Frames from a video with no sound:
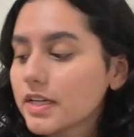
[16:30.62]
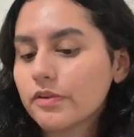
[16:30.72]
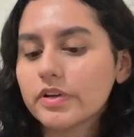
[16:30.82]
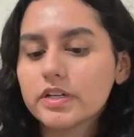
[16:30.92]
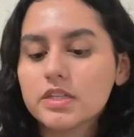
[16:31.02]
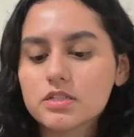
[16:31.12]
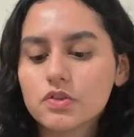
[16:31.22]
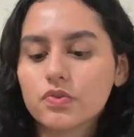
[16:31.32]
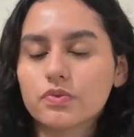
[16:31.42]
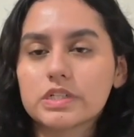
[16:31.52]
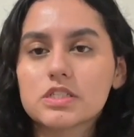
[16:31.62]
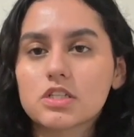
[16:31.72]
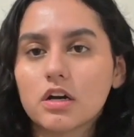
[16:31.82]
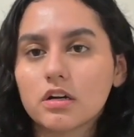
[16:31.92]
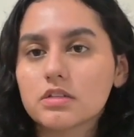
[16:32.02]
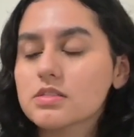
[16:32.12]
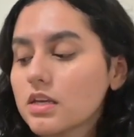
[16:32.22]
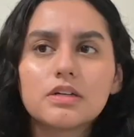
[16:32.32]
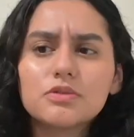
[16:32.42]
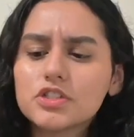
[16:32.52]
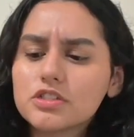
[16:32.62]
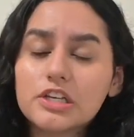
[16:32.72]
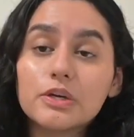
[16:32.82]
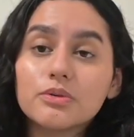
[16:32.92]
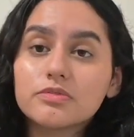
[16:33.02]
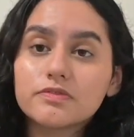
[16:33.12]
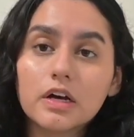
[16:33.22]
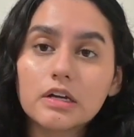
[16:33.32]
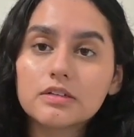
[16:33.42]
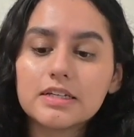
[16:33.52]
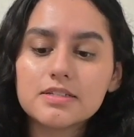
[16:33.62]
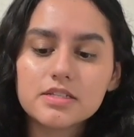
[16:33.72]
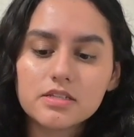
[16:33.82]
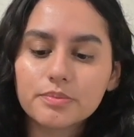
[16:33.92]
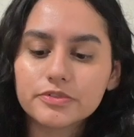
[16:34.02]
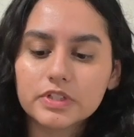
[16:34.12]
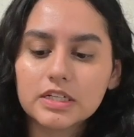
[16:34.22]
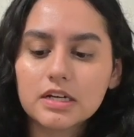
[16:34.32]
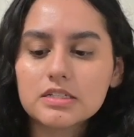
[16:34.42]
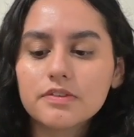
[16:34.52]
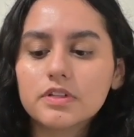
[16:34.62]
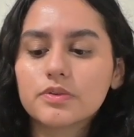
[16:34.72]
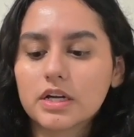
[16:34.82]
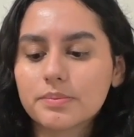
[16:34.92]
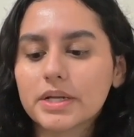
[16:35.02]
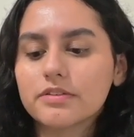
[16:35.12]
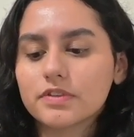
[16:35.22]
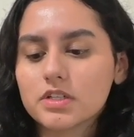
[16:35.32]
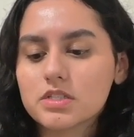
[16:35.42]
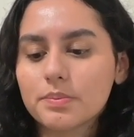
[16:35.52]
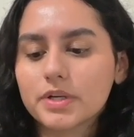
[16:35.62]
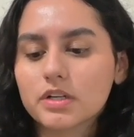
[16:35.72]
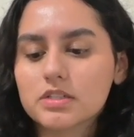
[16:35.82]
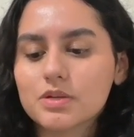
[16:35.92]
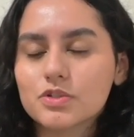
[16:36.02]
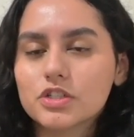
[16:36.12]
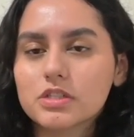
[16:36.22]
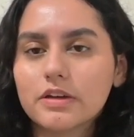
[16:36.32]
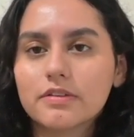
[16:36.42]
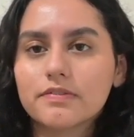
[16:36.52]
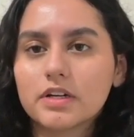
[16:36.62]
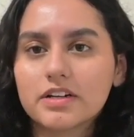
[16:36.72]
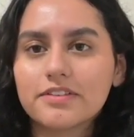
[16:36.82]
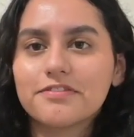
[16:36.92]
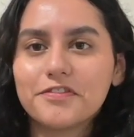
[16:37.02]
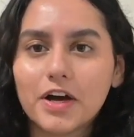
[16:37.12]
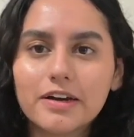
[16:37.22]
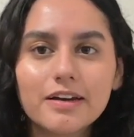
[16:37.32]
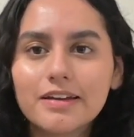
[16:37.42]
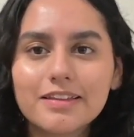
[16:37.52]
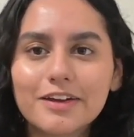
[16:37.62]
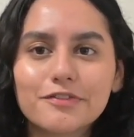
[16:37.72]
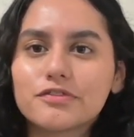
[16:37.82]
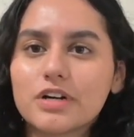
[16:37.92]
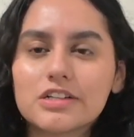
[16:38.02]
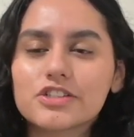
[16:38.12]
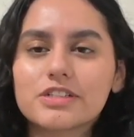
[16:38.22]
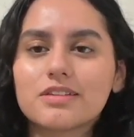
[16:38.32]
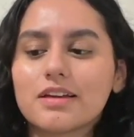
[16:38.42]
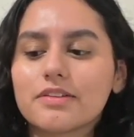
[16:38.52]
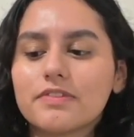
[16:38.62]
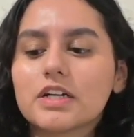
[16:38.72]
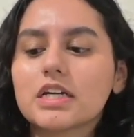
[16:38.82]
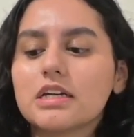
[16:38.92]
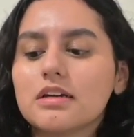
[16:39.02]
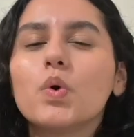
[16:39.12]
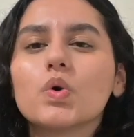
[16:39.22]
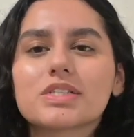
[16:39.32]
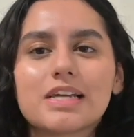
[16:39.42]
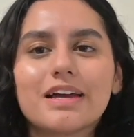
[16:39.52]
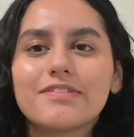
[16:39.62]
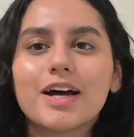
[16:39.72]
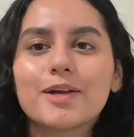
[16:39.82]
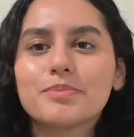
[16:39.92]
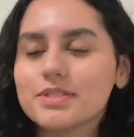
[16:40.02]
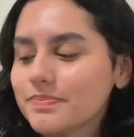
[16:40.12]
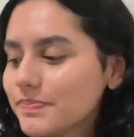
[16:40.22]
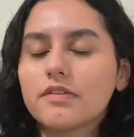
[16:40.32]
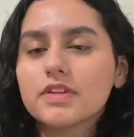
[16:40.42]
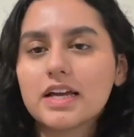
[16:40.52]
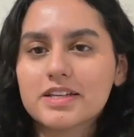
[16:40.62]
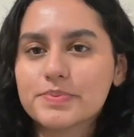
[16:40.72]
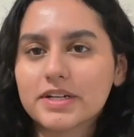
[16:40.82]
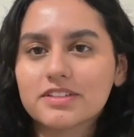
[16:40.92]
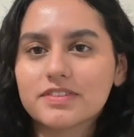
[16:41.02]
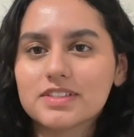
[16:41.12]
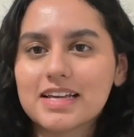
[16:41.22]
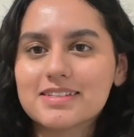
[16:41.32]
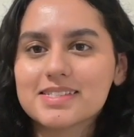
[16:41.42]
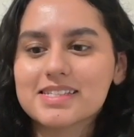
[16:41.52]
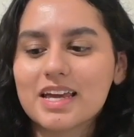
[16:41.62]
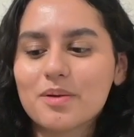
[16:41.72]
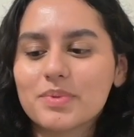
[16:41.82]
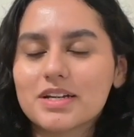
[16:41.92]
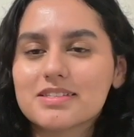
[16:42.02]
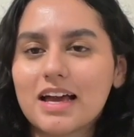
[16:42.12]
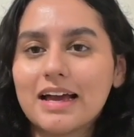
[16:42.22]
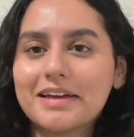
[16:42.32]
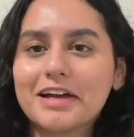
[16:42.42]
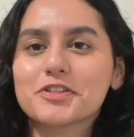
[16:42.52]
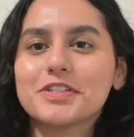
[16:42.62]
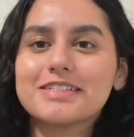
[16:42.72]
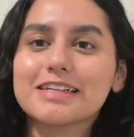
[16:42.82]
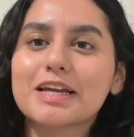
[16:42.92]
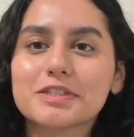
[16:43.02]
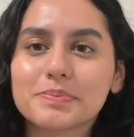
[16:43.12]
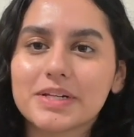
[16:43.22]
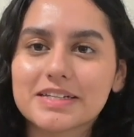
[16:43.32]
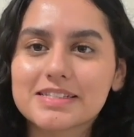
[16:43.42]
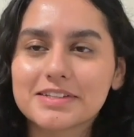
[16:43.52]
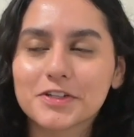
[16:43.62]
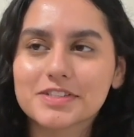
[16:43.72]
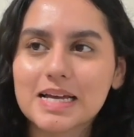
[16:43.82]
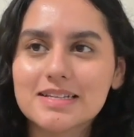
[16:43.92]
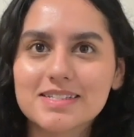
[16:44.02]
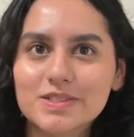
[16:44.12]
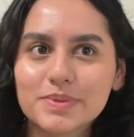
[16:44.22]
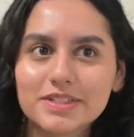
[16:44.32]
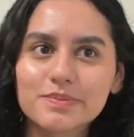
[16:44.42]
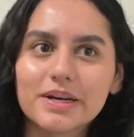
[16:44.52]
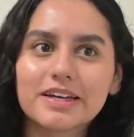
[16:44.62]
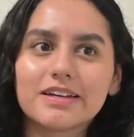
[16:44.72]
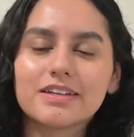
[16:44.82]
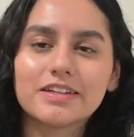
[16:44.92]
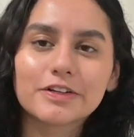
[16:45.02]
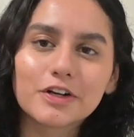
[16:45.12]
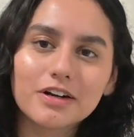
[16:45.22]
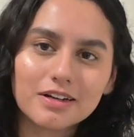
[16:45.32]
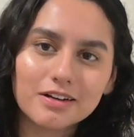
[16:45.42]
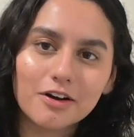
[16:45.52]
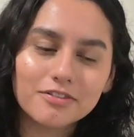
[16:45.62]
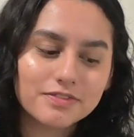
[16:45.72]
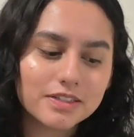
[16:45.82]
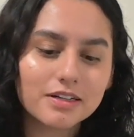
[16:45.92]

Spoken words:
I rated this 3 stars. It was just cute, fun, easy summer read. I definitely recommend it for the summer because it was just like very fun and like fresh and like very cool side vibes. Love the aspect of the Assassins game because I actually didn't get to play Senior Assassins because my year got cut off